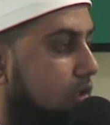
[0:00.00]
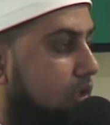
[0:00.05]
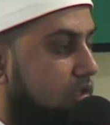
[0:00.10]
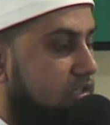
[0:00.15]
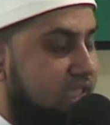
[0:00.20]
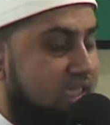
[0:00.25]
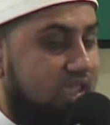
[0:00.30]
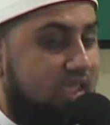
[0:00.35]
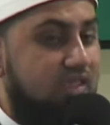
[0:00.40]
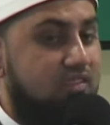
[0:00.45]

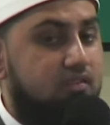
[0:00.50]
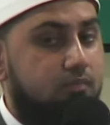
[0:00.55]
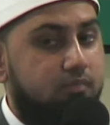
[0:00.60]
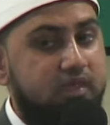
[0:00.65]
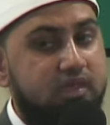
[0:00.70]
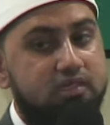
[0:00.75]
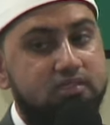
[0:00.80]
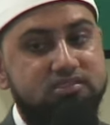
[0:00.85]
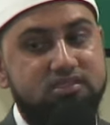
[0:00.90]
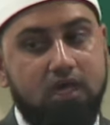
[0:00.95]
taking the
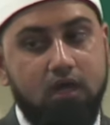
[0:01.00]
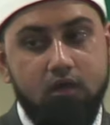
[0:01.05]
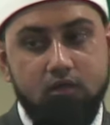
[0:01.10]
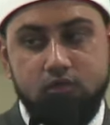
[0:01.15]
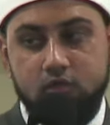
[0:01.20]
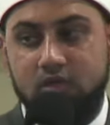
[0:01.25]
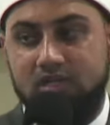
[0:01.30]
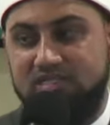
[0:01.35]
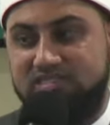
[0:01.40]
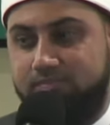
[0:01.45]
means,
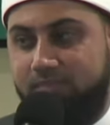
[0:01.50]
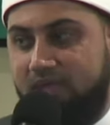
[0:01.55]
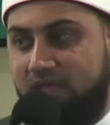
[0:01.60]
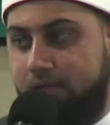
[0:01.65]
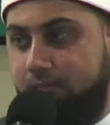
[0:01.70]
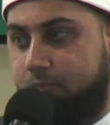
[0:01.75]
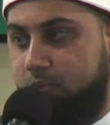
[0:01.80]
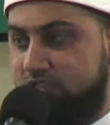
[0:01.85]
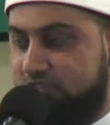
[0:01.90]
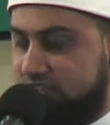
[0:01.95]
akhdul
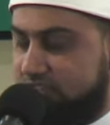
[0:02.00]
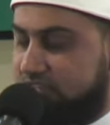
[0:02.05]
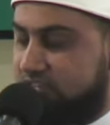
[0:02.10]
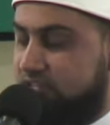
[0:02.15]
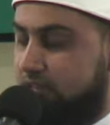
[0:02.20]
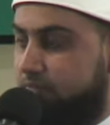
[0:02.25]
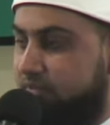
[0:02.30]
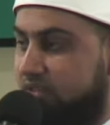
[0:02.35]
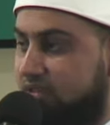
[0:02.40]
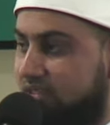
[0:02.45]
asbab, which is
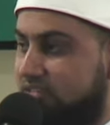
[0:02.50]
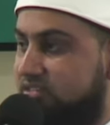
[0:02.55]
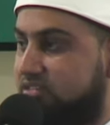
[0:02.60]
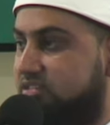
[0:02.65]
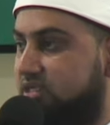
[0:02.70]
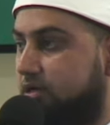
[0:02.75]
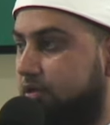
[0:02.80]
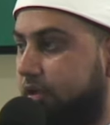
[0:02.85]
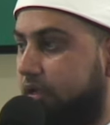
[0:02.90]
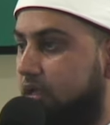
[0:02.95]
something
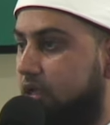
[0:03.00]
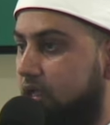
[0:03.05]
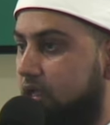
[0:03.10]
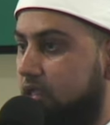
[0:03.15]
necessary,